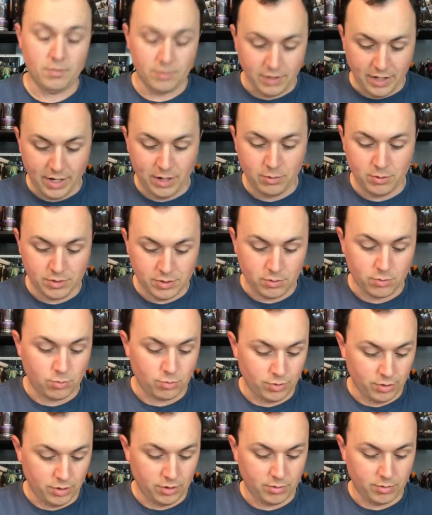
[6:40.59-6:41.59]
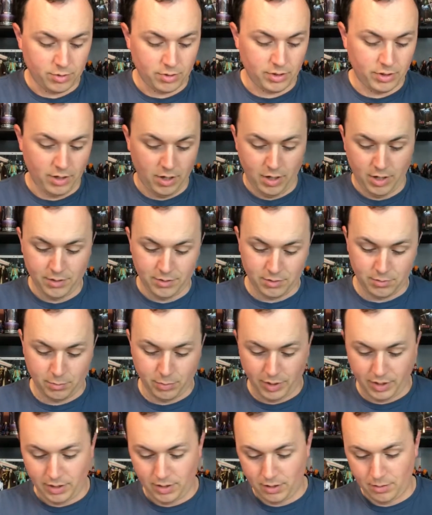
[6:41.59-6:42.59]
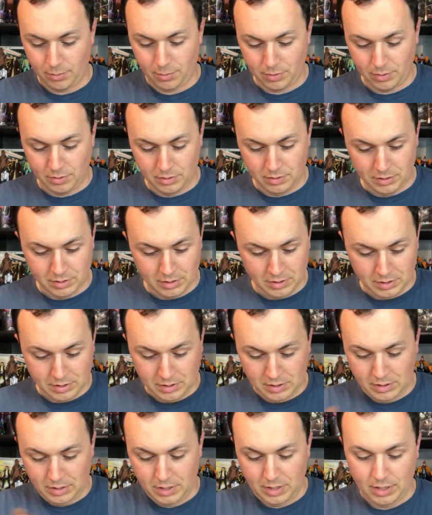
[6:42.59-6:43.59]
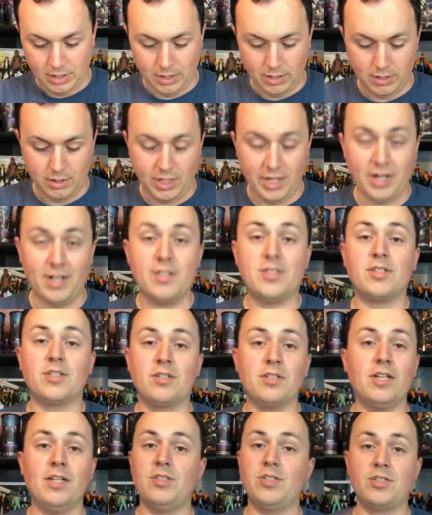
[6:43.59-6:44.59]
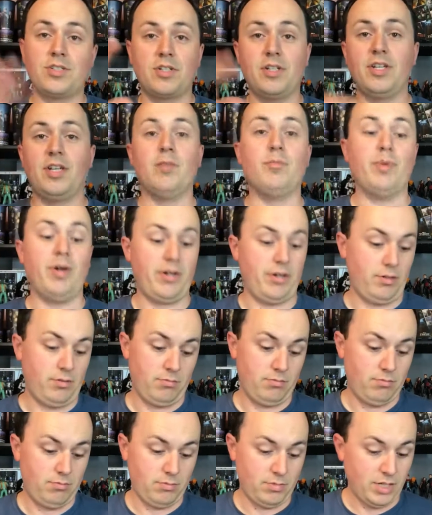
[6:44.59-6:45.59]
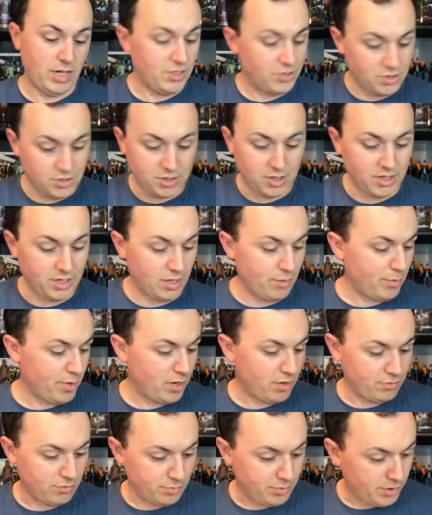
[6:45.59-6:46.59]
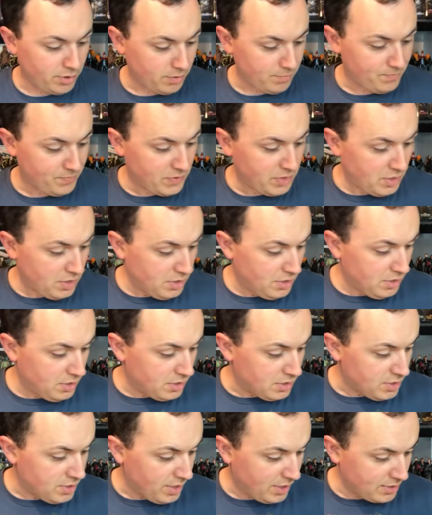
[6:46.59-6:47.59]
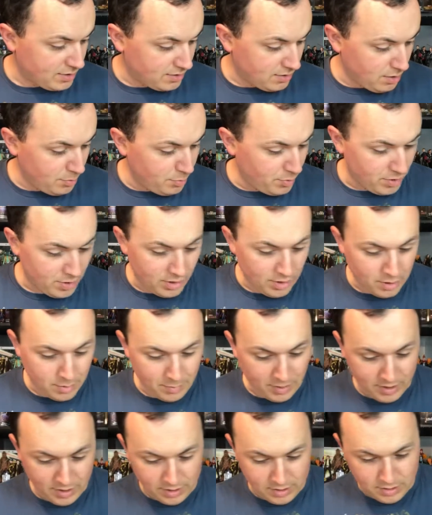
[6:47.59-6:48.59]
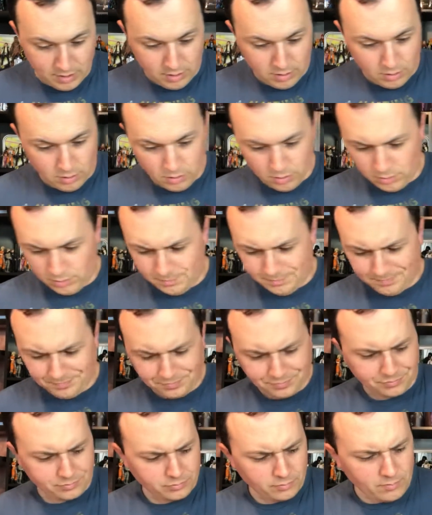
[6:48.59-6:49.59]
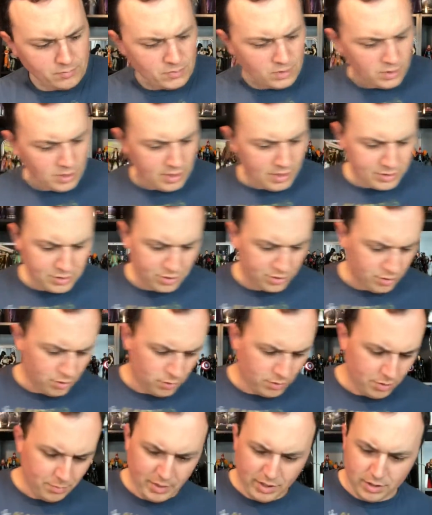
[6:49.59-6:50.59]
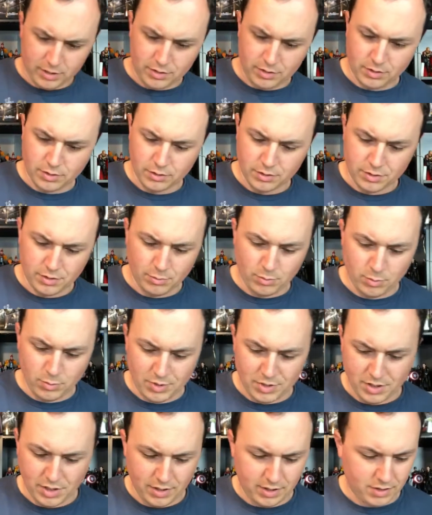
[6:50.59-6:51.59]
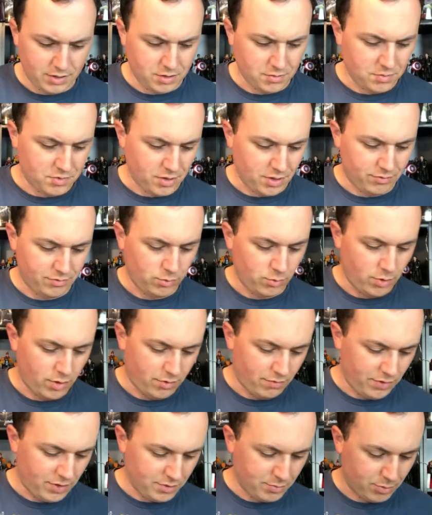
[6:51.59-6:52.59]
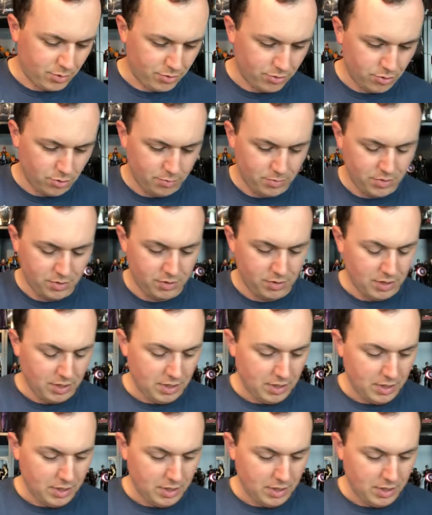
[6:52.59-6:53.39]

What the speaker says: That was a really, really awesome pickup. And it's just gonna get better. It's just gonna get better from here. Next up, made a deal. Actually, no, I didn't make a deal. Someone was selling some stuff on one of the Facebook groups.